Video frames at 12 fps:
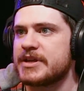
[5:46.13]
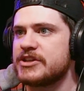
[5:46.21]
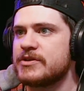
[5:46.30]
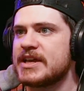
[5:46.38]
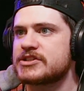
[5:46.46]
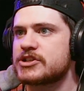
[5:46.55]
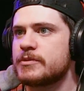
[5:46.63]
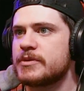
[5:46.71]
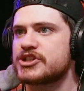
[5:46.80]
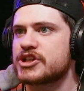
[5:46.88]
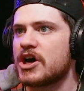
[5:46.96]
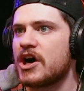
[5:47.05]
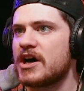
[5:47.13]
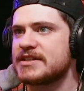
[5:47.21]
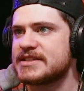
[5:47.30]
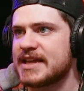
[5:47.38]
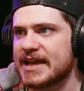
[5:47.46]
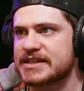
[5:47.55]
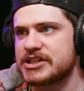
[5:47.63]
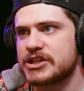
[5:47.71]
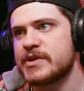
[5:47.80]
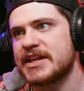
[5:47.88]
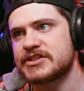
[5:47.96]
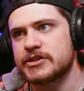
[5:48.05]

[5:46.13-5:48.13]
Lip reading: you get so much context and you get so